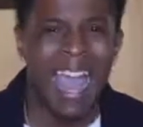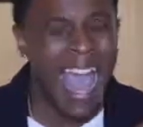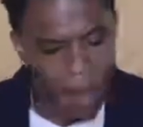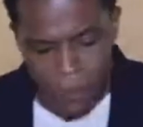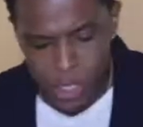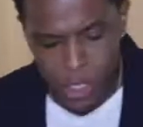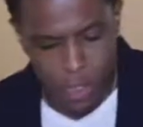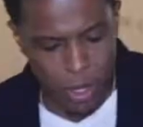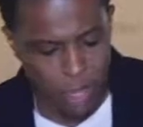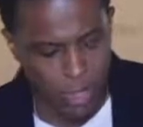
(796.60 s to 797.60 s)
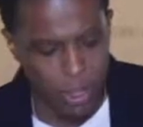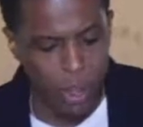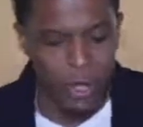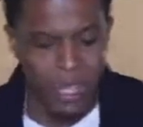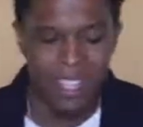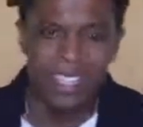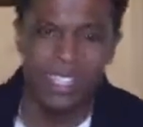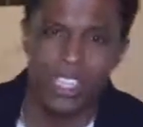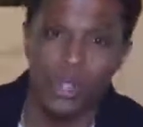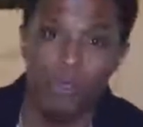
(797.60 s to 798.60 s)
I've been struggling with this
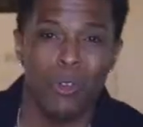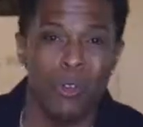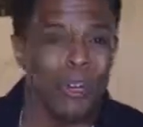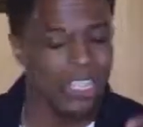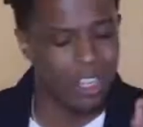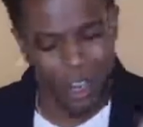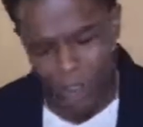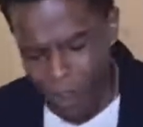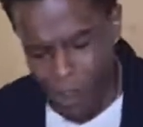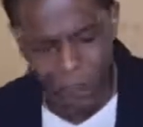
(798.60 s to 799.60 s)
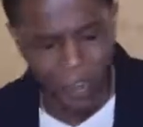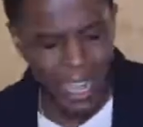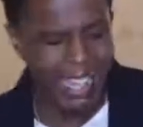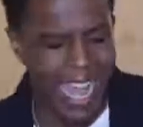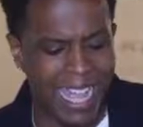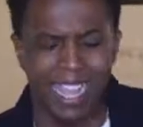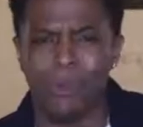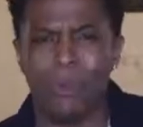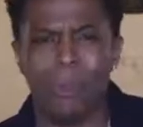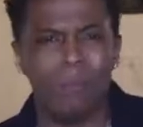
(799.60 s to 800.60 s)
issue for as long as I
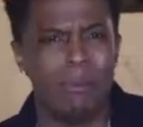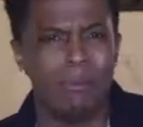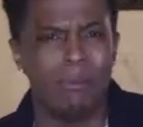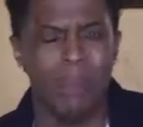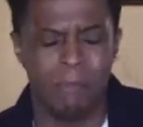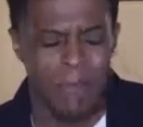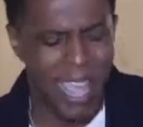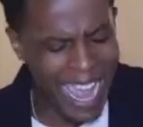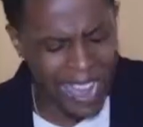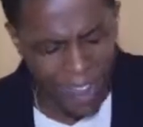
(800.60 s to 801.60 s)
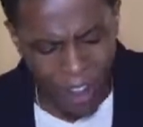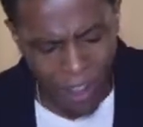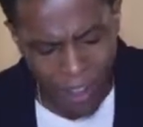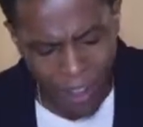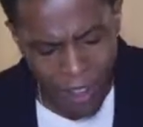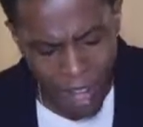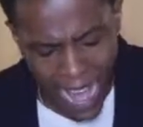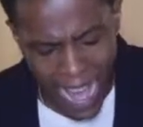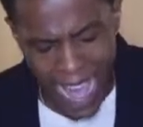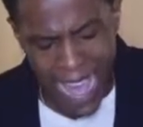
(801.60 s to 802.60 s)
can remember, and all
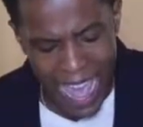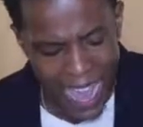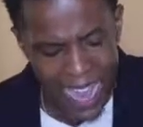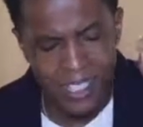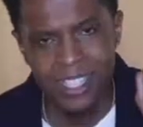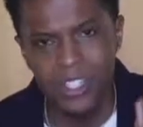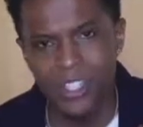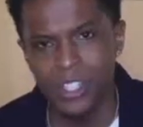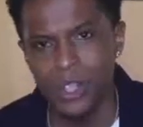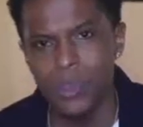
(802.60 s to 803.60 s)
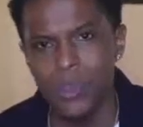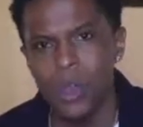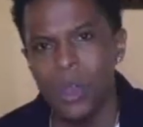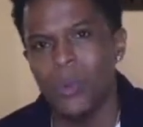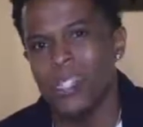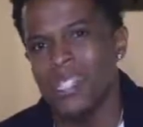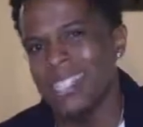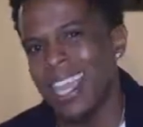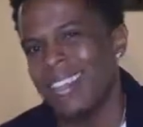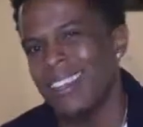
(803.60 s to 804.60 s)
I had to do was
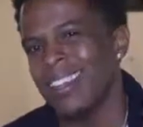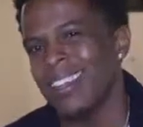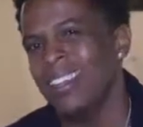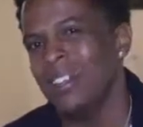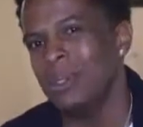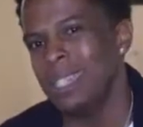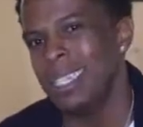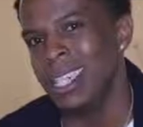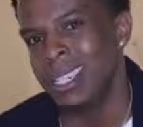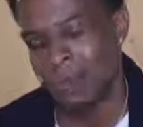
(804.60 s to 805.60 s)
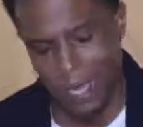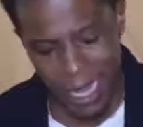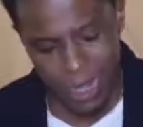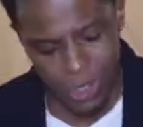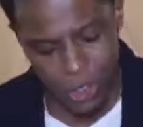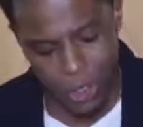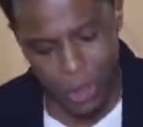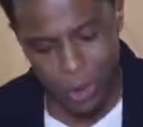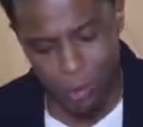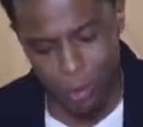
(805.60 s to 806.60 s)
take a little dip in the
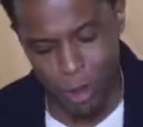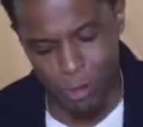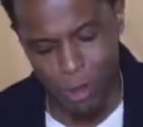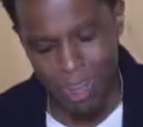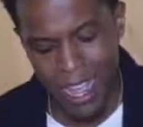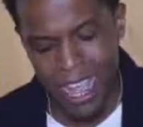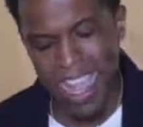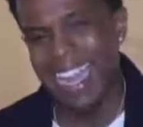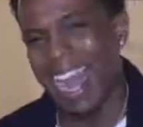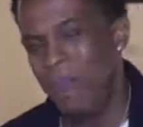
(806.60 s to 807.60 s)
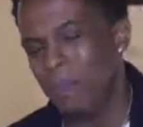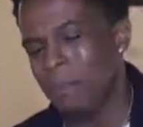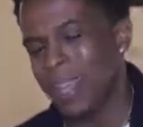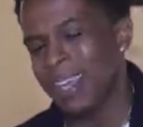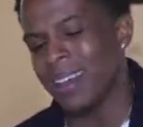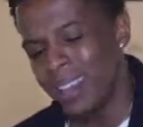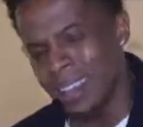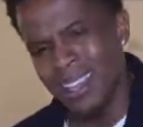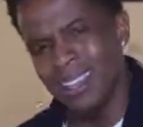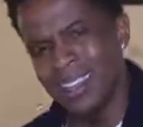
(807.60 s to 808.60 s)
Jordan River, and I would have been
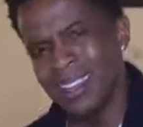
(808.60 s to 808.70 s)
good.